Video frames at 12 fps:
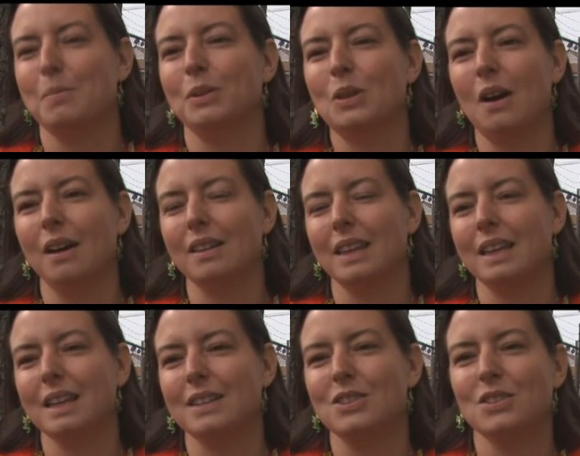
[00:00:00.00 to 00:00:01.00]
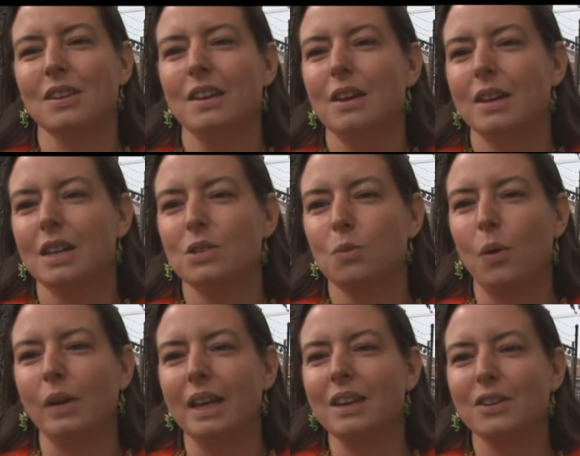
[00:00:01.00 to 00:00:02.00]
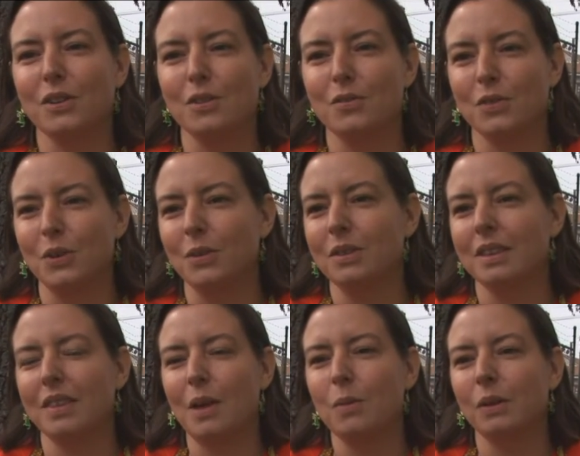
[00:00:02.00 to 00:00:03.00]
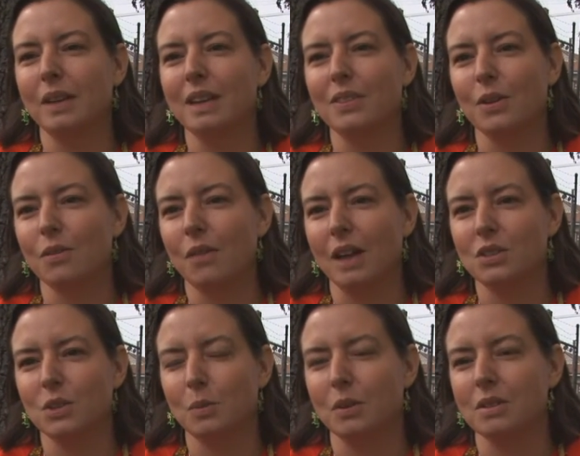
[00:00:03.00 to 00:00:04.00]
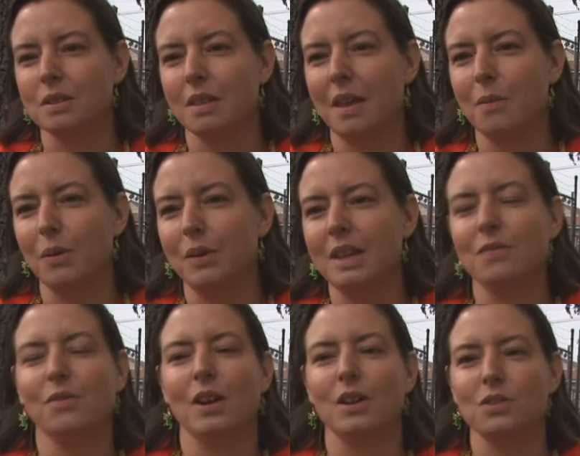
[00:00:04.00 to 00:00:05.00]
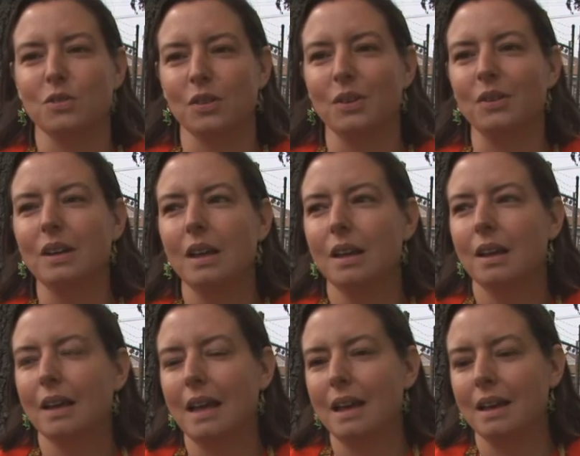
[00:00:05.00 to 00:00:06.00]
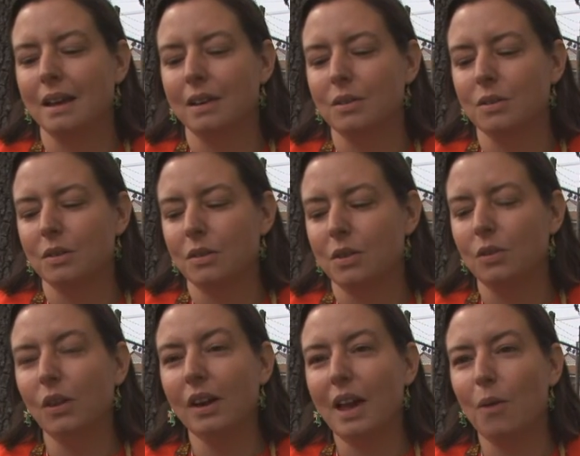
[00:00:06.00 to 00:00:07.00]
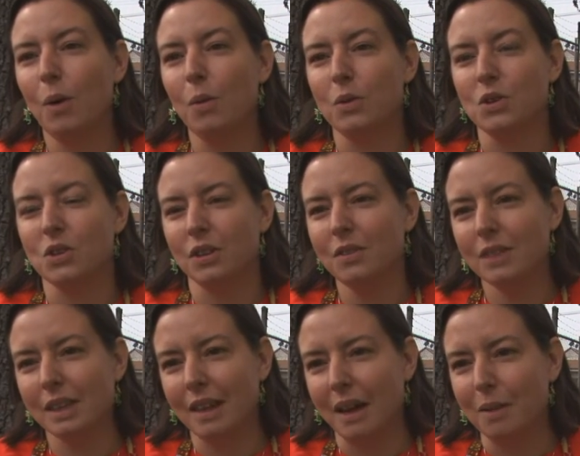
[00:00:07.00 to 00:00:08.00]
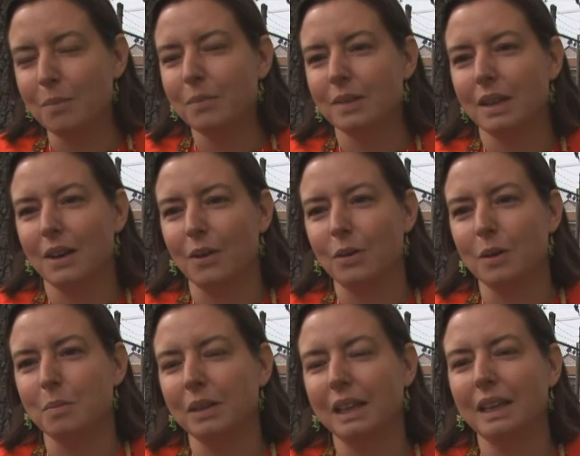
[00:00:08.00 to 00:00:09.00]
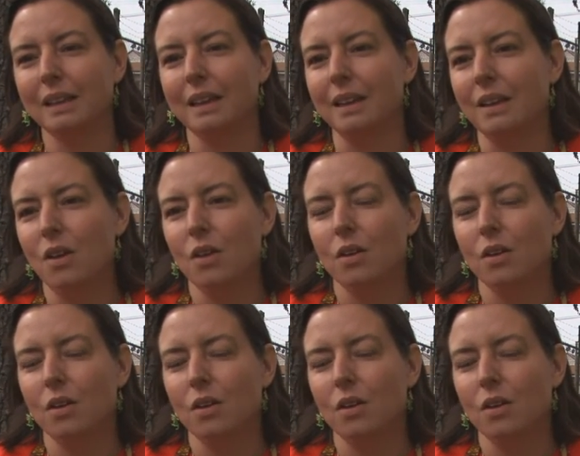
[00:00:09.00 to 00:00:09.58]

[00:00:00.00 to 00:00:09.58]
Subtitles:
people talk that kids won't eat good food, that they won't eat their vegetables and they won't eat fresh fruit. And you look at what we're serving them, you know, completely